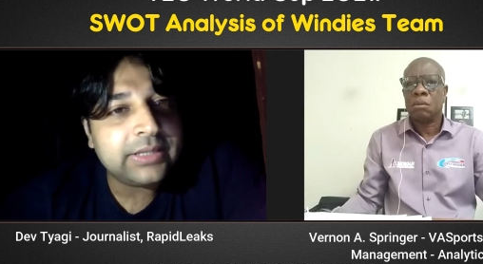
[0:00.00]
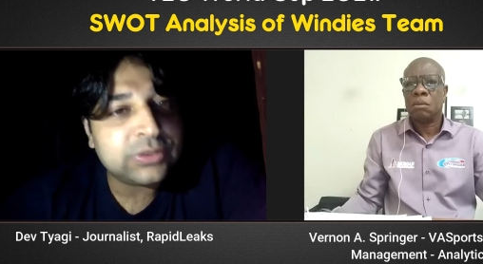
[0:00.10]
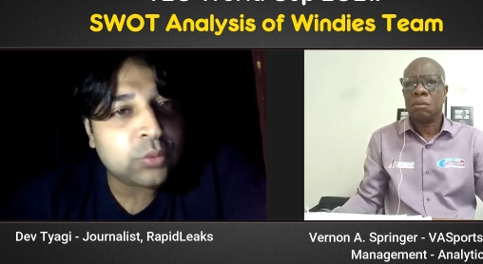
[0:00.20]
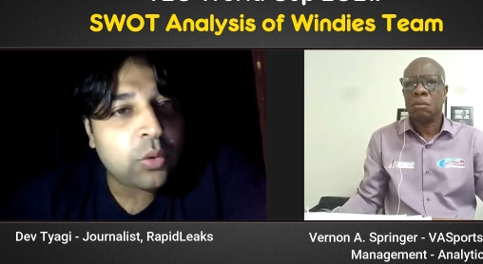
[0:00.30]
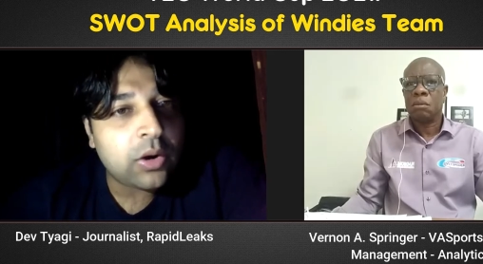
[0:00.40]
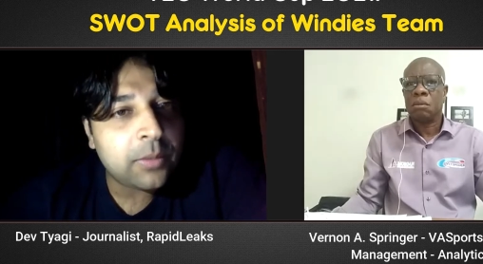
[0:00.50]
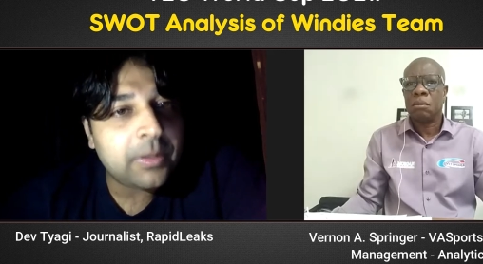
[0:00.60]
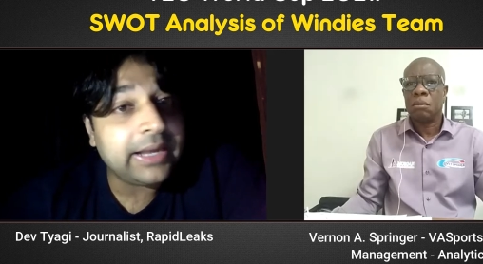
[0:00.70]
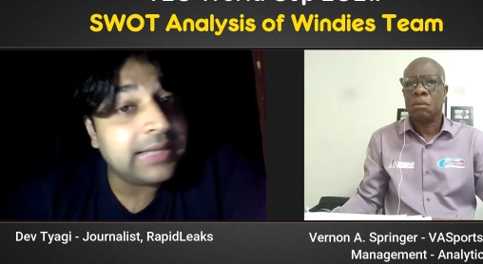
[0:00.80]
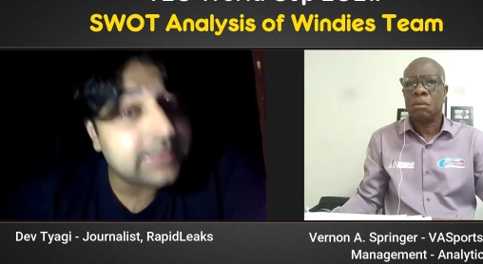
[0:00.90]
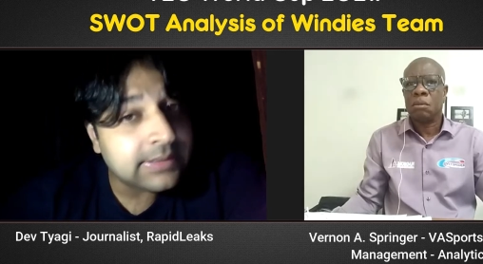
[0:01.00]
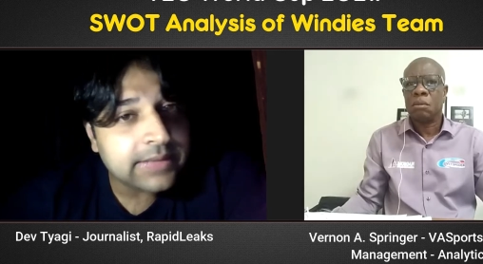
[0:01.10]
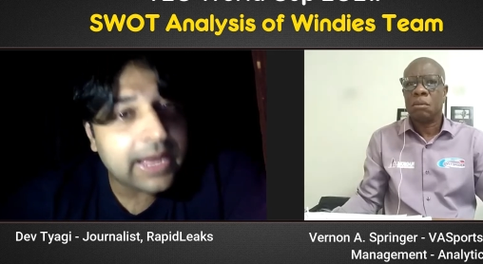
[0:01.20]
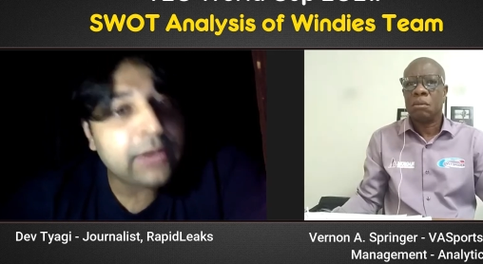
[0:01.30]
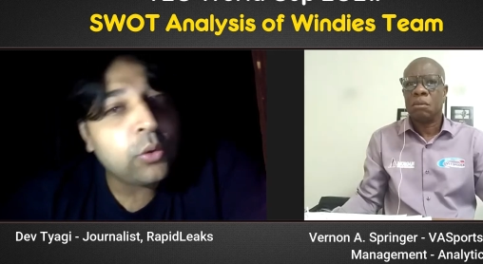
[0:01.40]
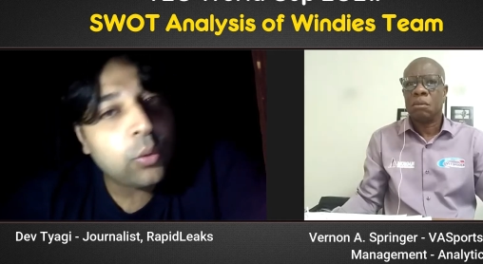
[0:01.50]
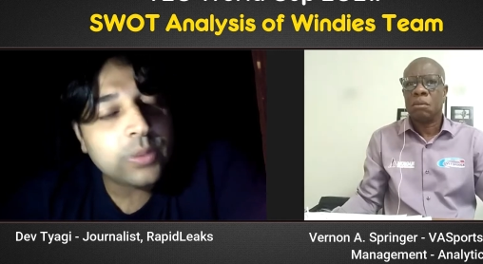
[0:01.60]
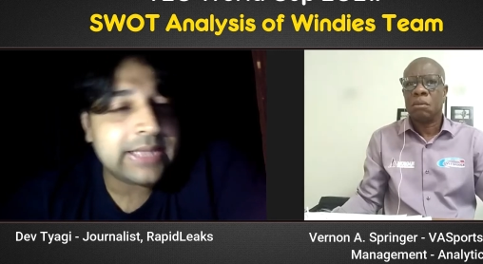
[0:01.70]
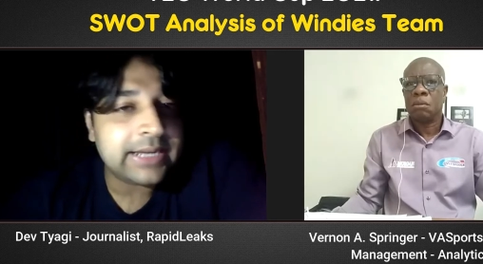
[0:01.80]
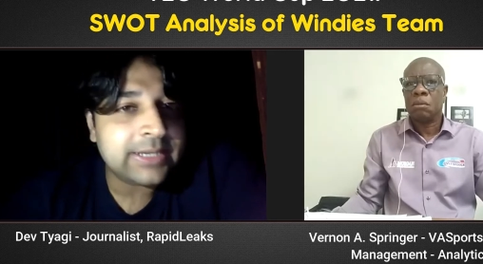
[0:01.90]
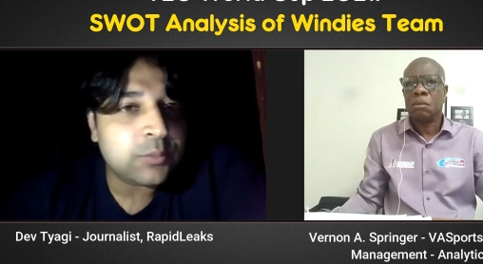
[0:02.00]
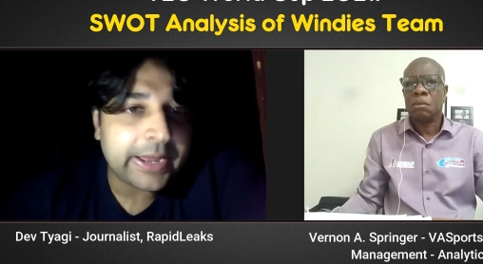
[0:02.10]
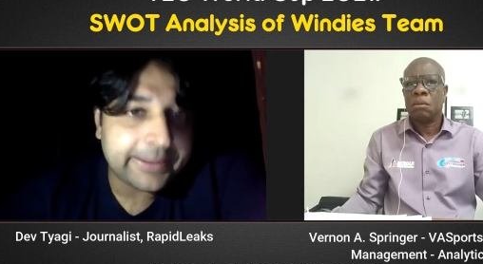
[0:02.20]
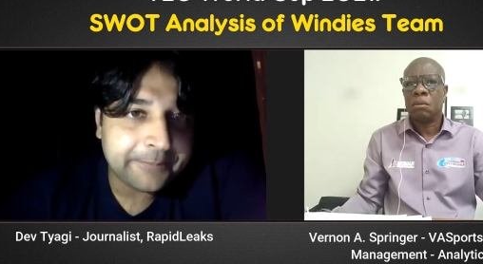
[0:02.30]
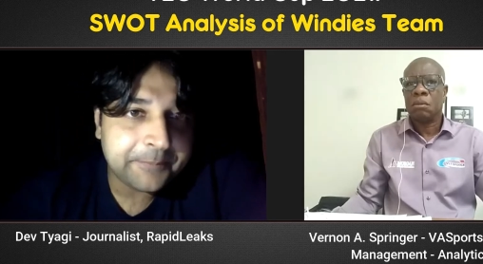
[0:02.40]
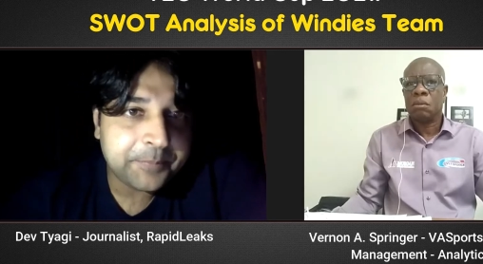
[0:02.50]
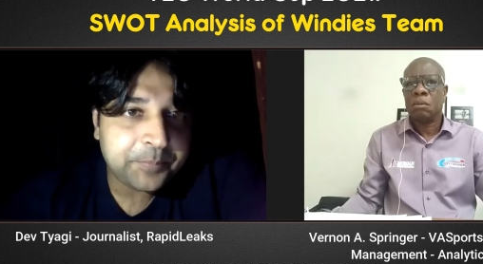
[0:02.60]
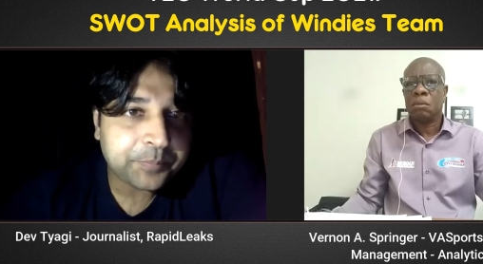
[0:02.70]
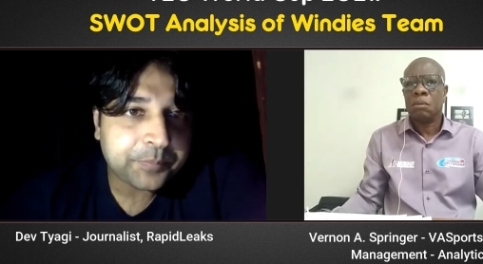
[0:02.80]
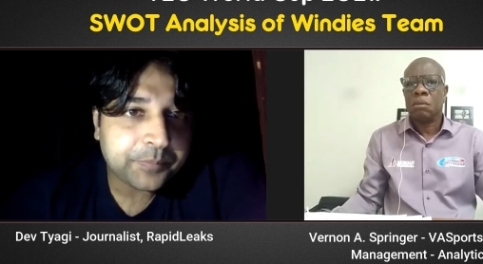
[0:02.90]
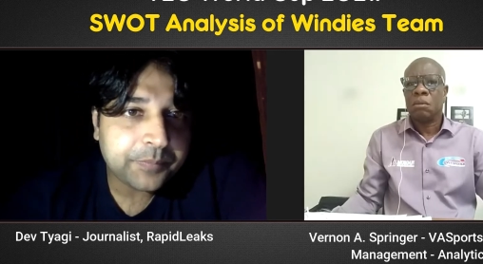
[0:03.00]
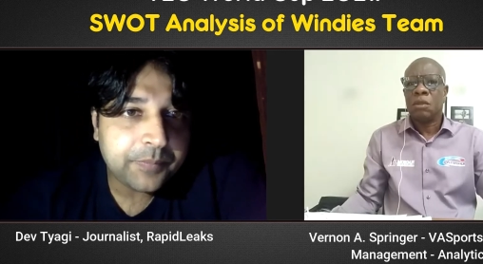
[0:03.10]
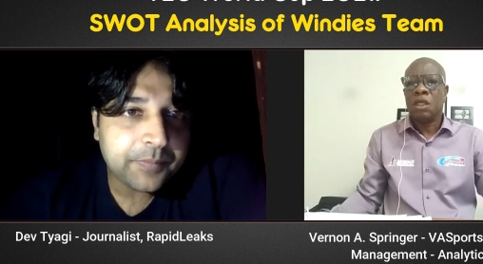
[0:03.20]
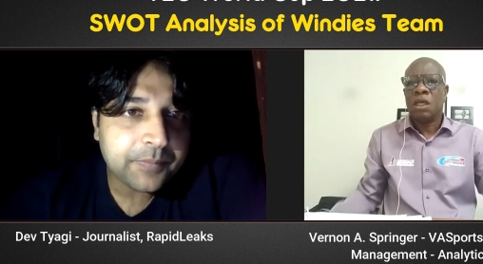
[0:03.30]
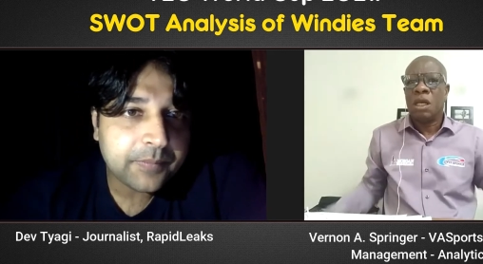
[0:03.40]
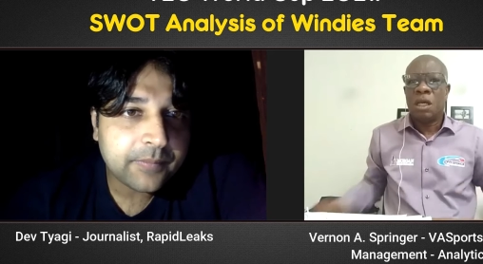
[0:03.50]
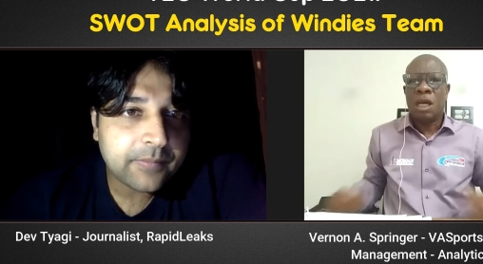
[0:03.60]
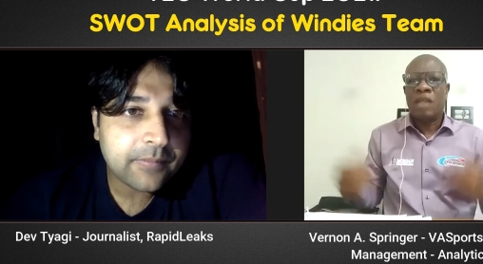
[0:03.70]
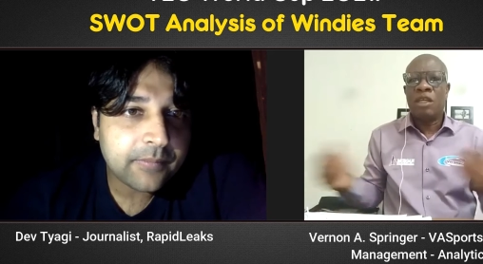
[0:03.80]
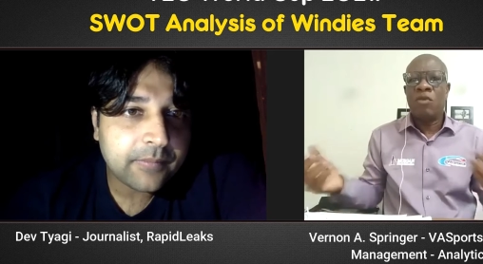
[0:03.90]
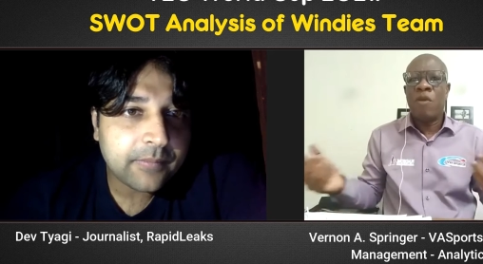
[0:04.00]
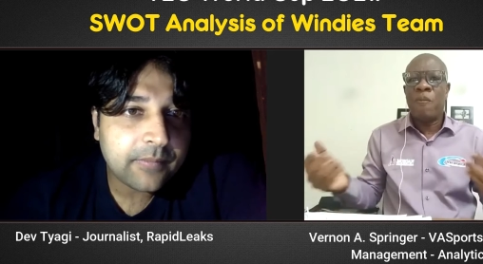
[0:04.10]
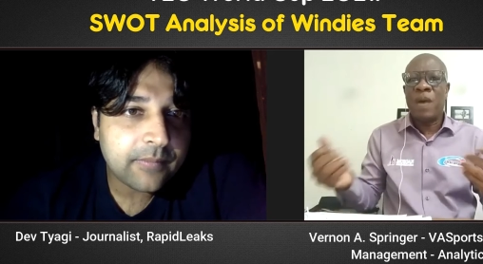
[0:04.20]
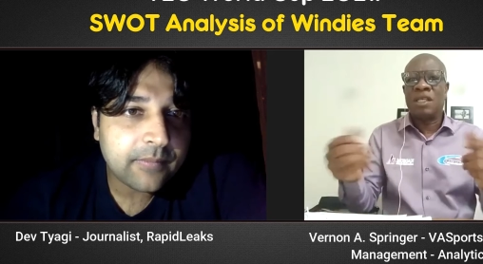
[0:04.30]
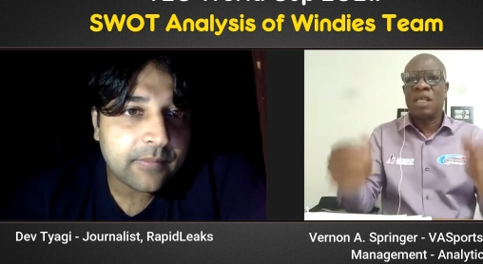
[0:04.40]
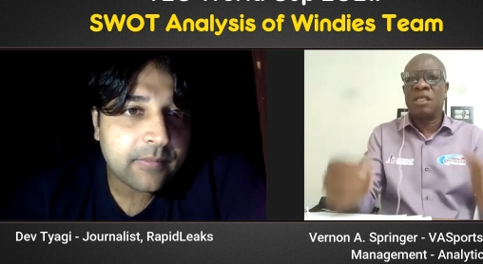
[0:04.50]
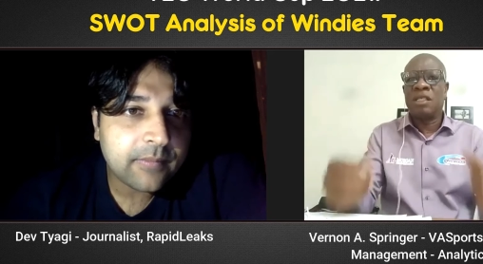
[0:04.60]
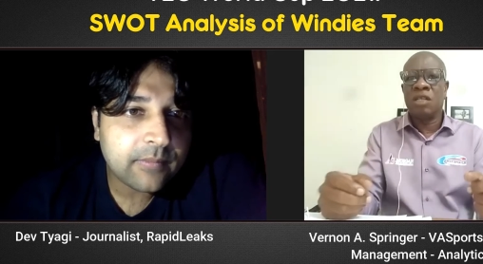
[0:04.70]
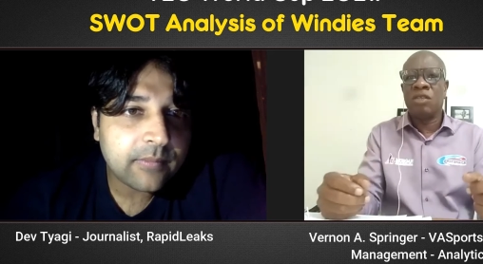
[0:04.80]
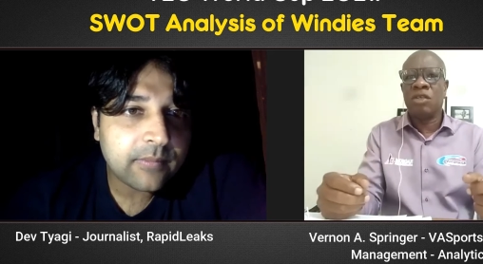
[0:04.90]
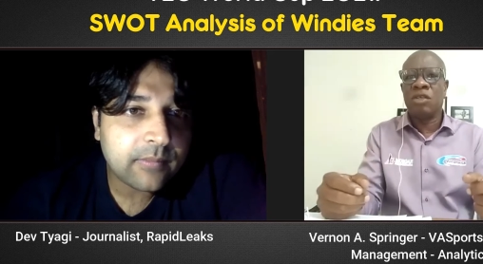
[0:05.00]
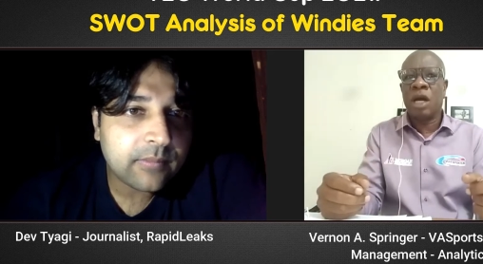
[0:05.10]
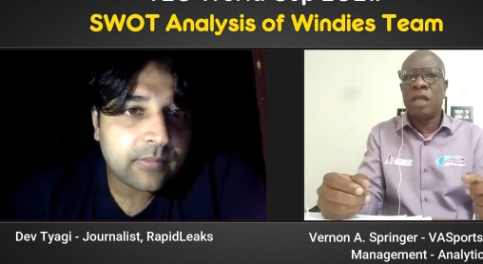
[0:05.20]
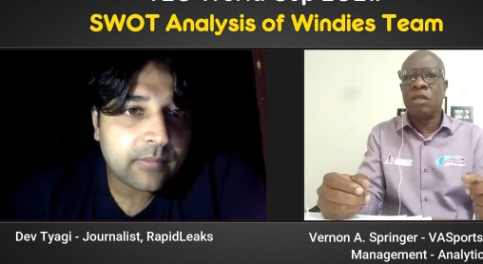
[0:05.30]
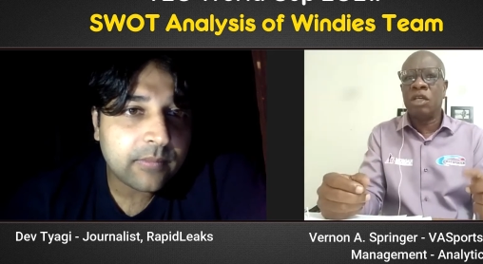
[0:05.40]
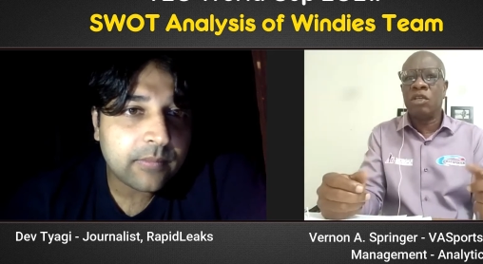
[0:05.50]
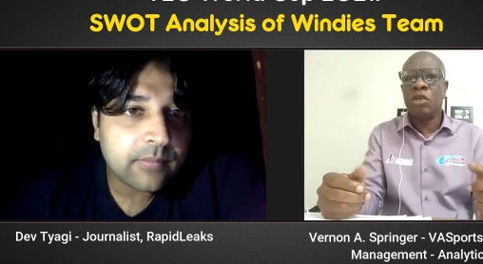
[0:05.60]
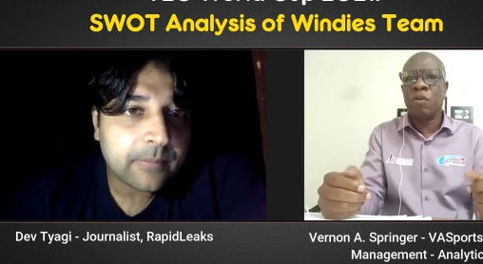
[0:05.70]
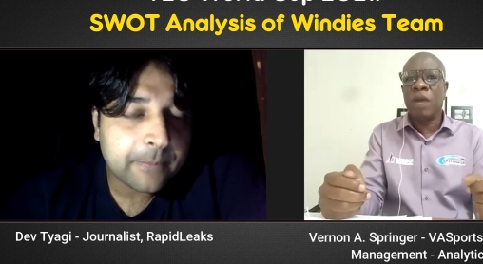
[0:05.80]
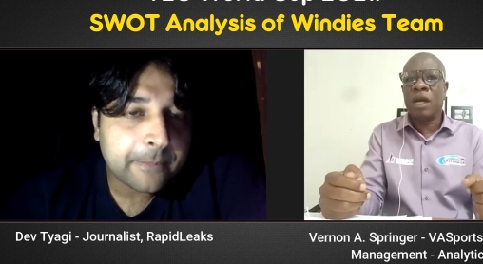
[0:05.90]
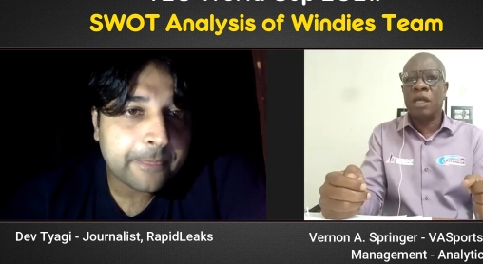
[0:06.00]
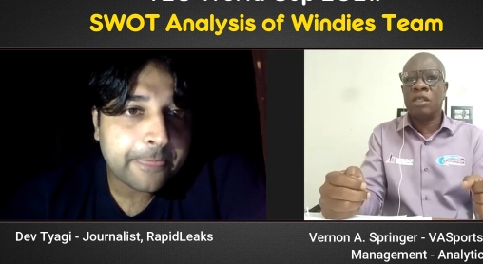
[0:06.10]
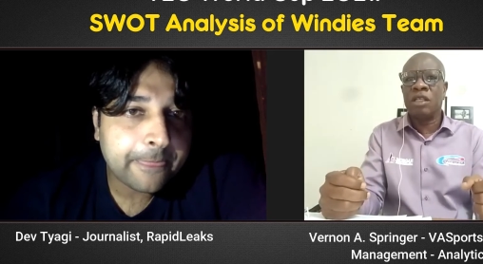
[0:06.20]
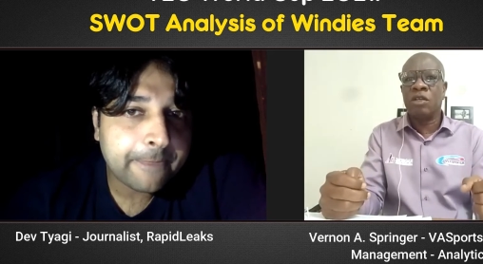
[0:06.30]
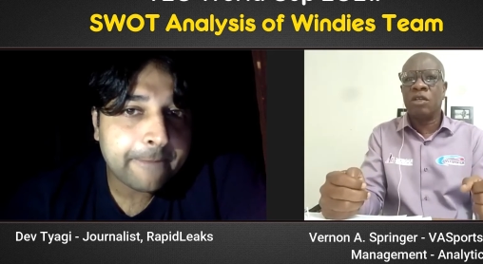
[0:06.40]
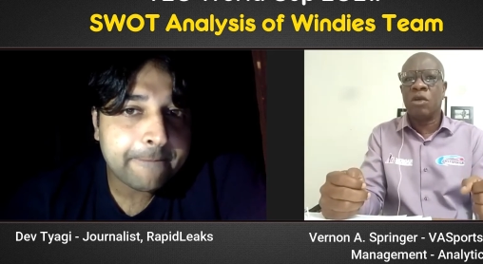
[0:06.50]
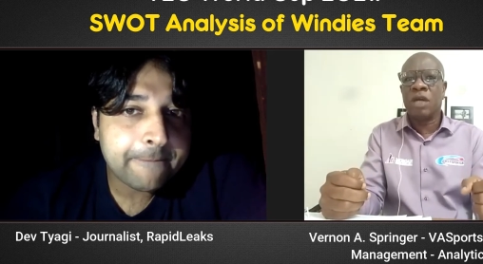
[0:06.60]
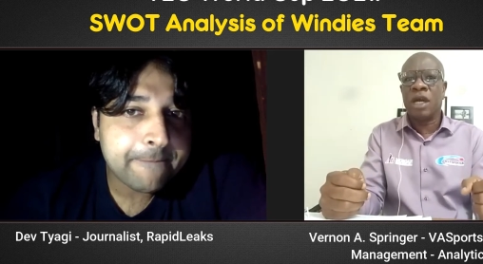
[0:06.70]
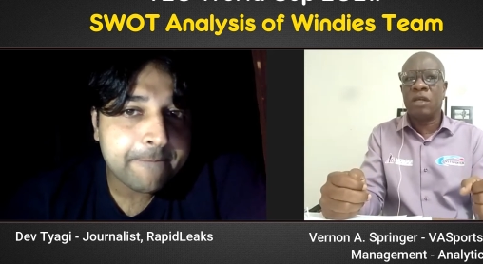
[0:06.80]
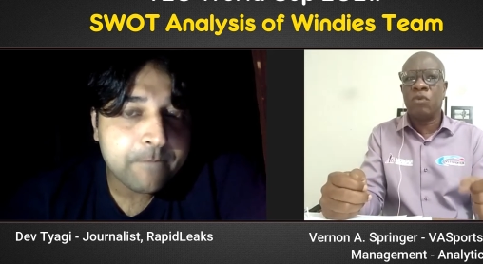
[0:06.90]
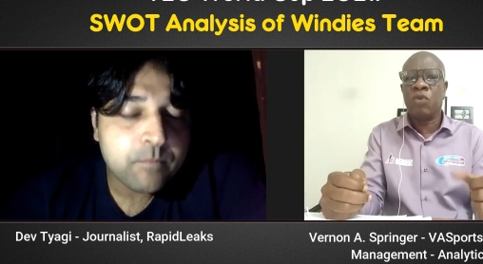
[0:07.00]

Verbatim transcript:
Speaker 1: in the squad but isn't? And who is that and why?
Speaker 2: I think we're past that stage. So I don't need to look back. I just need to look ahead.